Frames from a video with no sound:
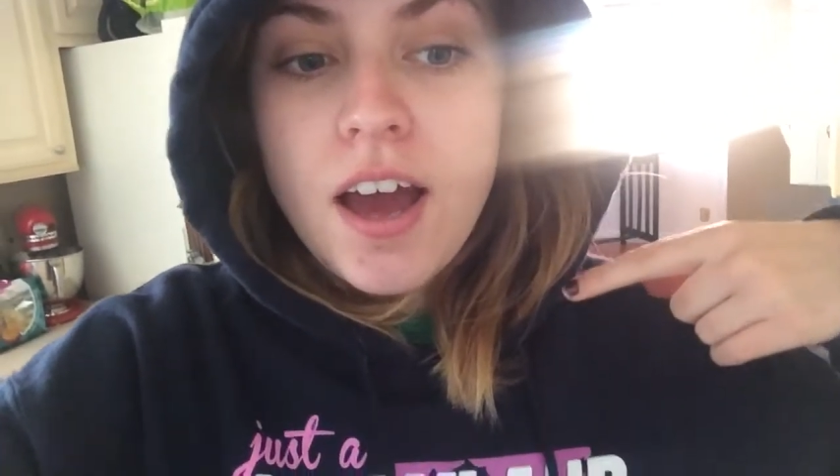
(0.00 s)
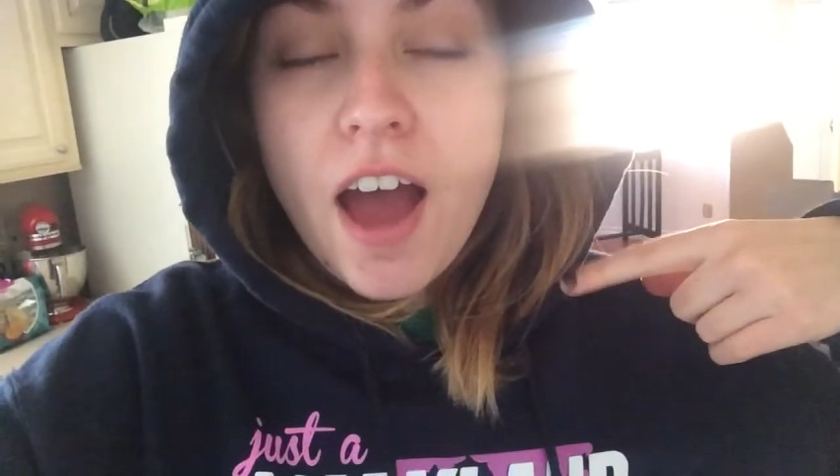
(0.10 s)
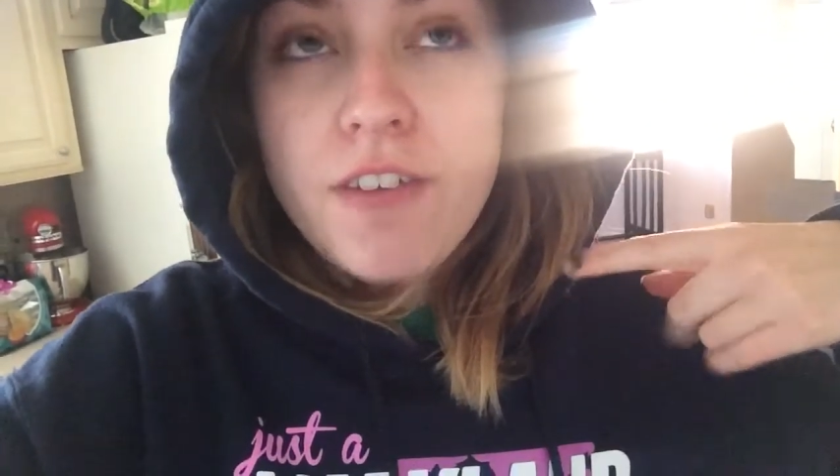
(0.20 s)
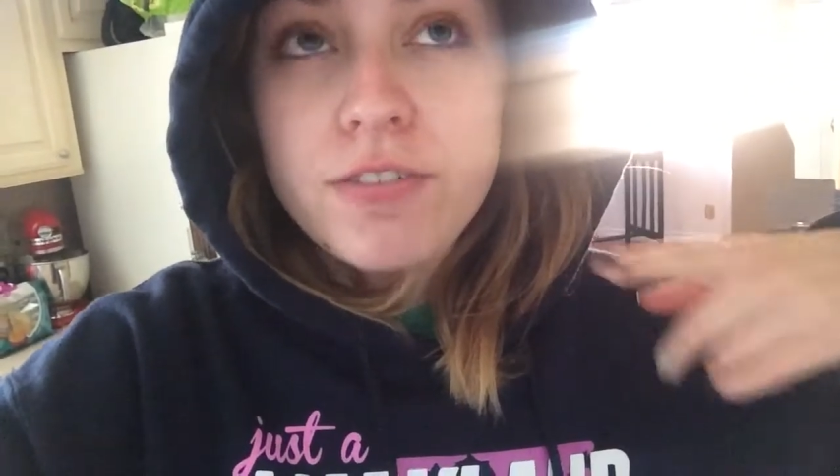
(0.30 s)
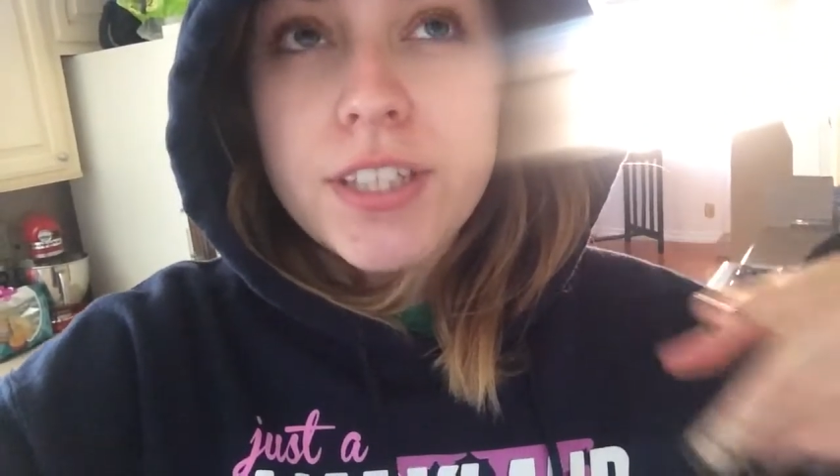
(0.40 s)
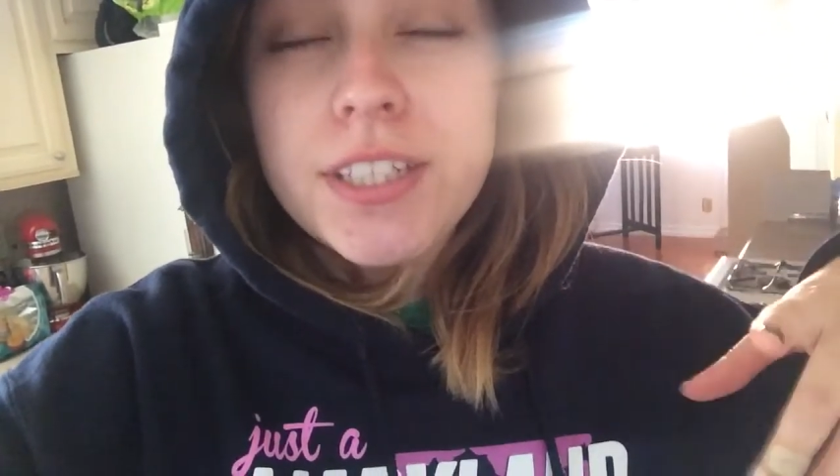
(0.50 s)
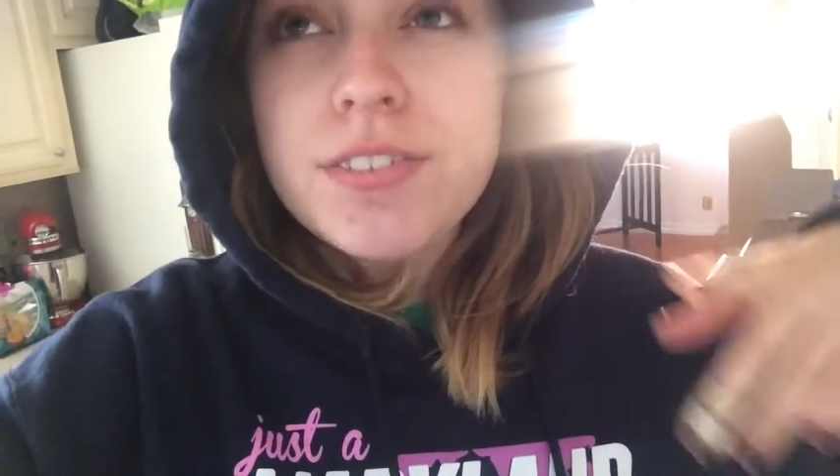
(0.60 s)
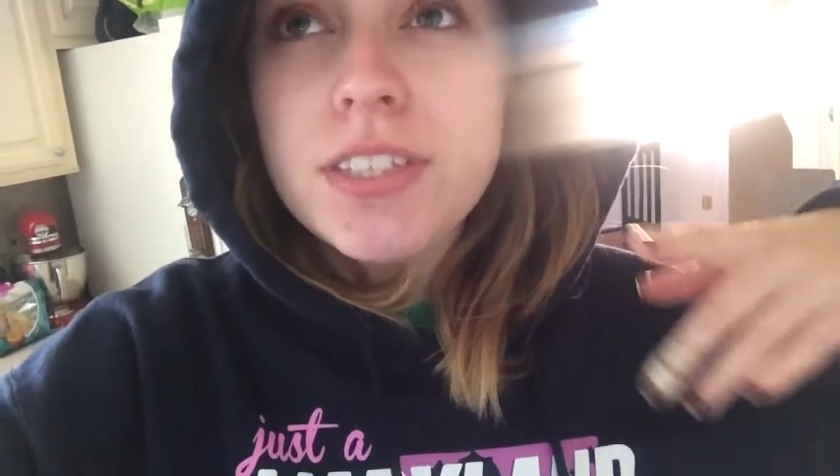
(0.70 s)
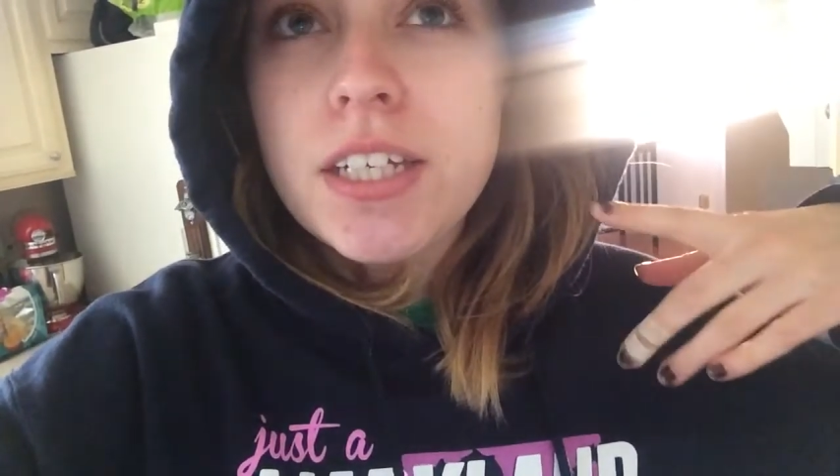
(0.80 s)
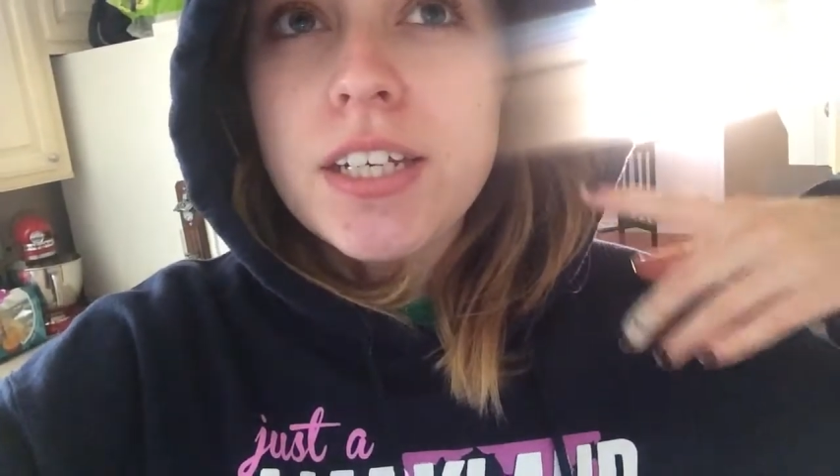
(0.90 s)
I've
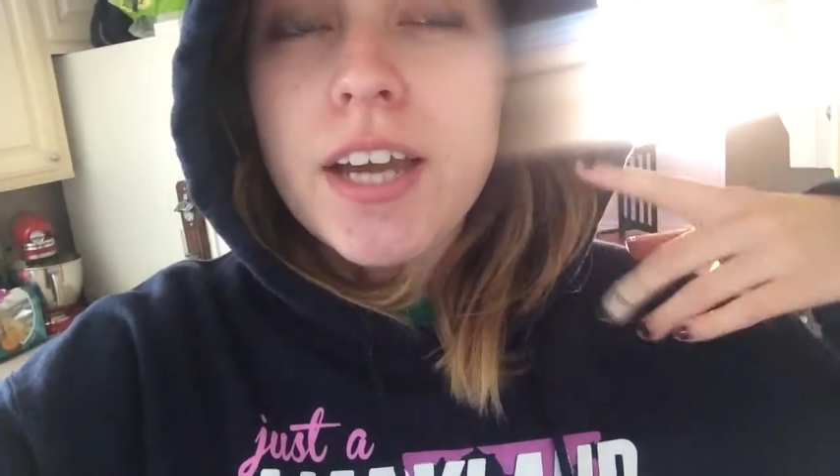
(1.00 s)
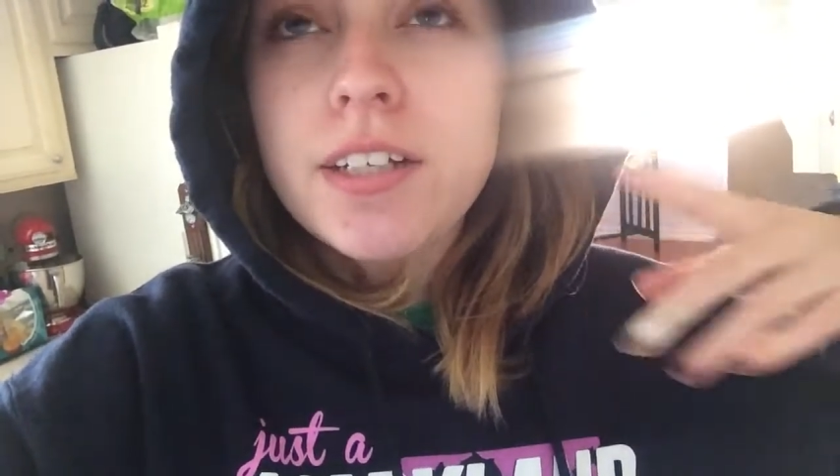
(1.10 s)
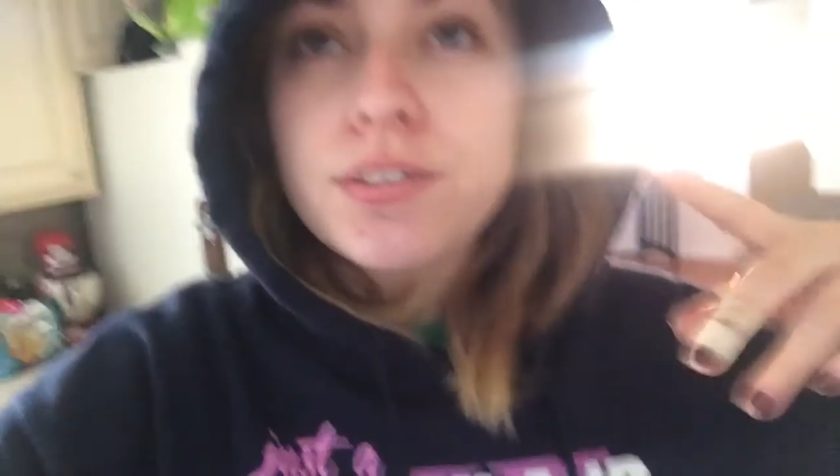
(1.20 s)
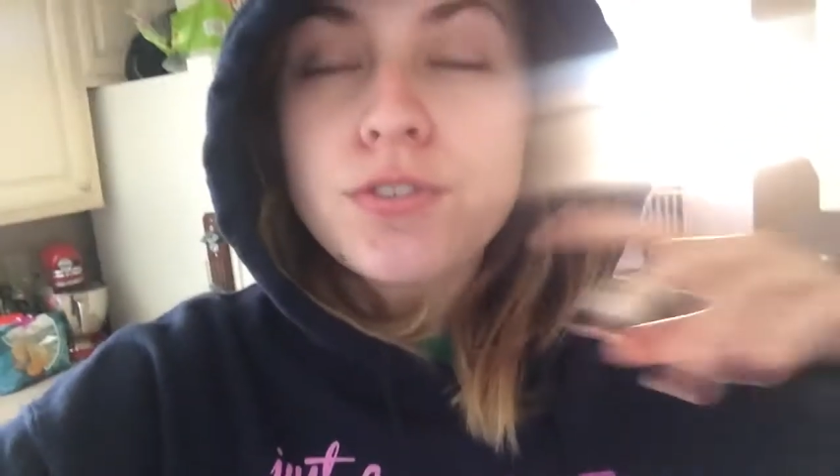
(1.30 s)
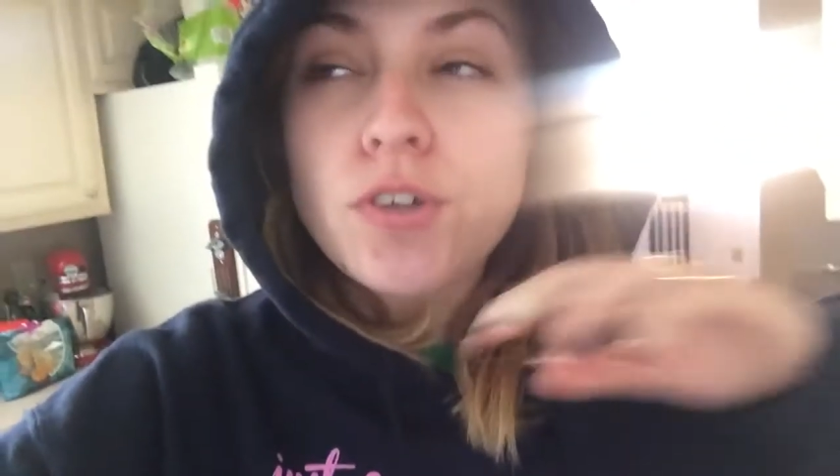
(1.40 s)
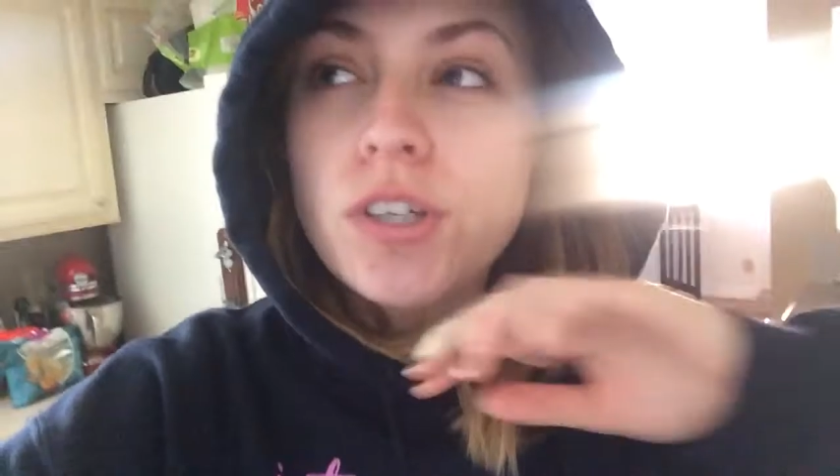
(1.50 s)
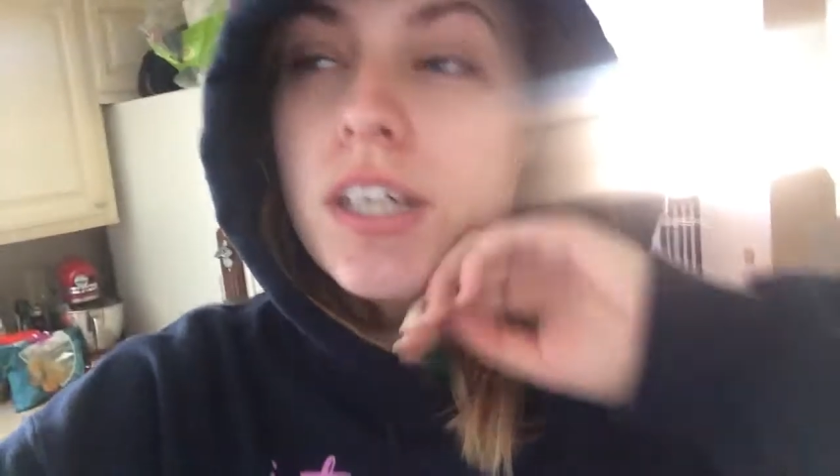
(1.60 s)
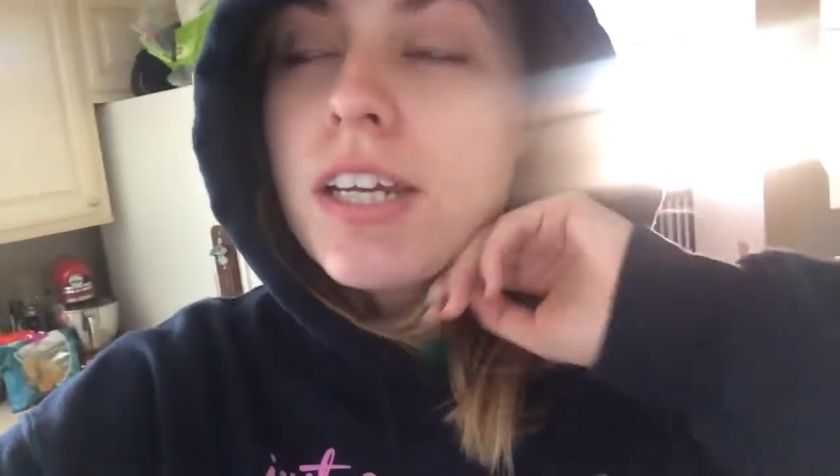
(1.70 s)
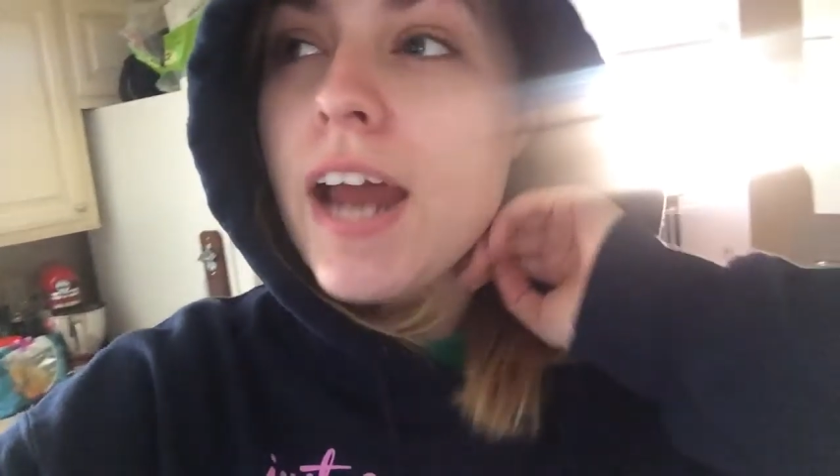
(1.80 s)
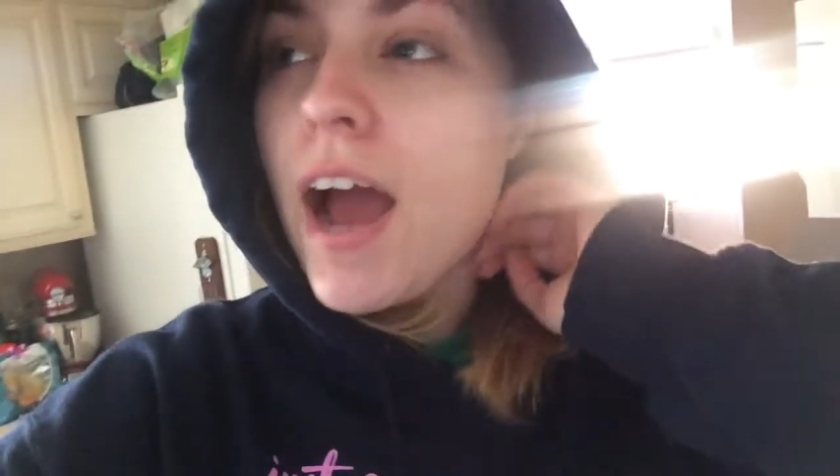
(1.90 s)
lived in
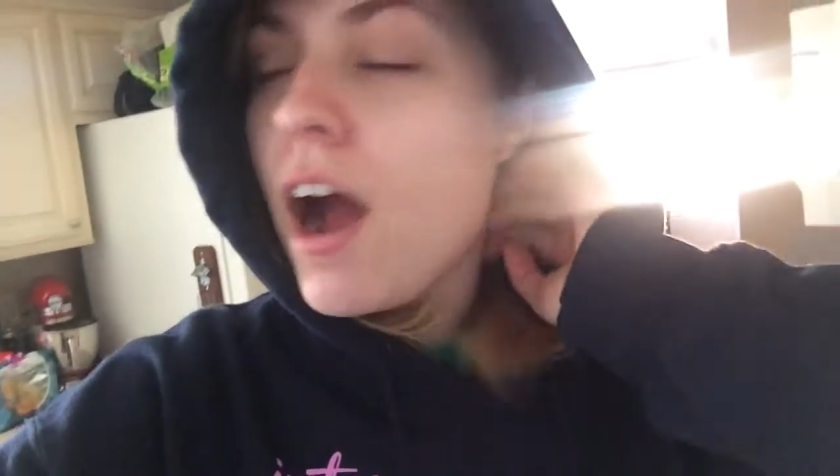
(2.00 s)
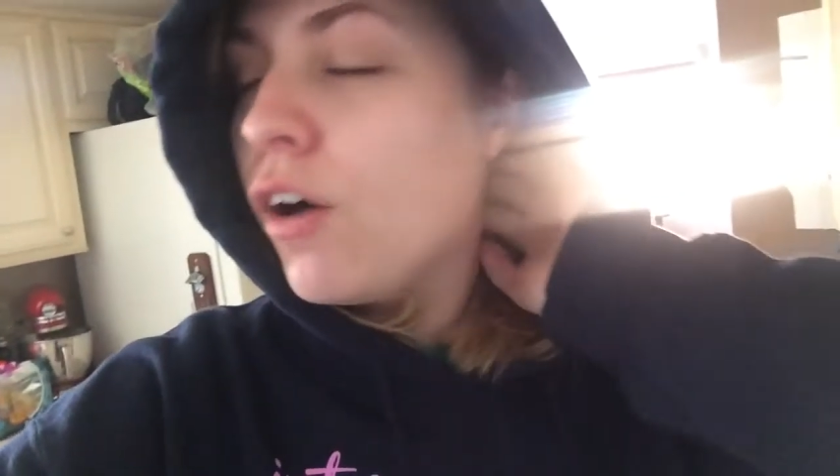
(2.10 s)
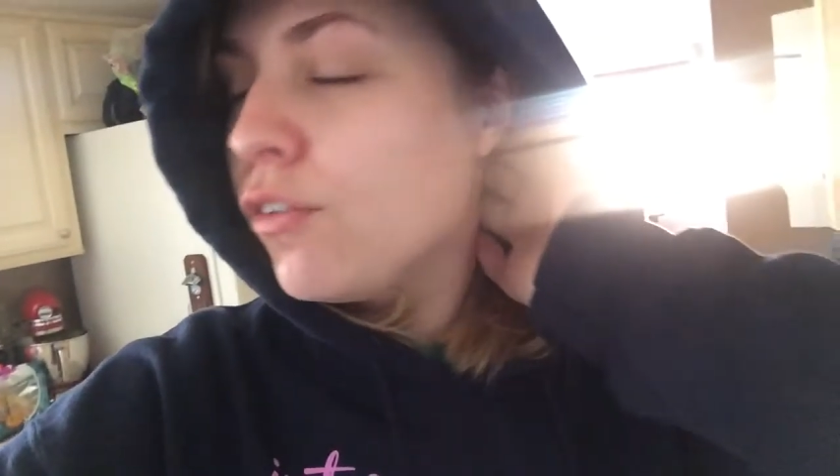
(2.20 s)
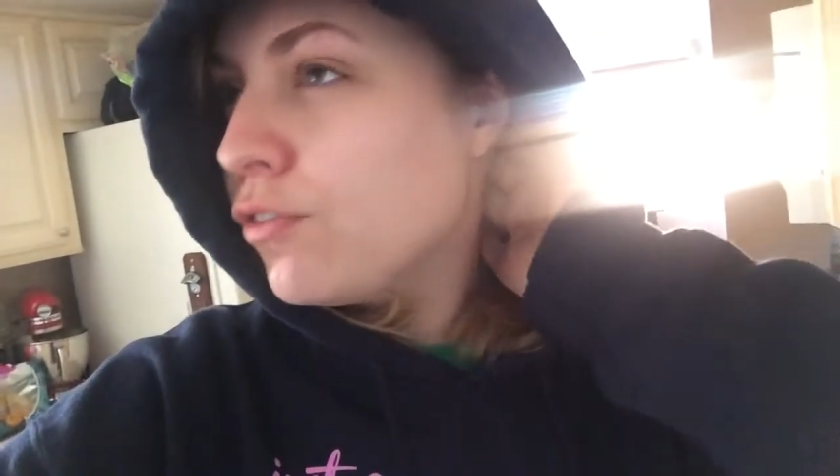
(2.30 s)
California now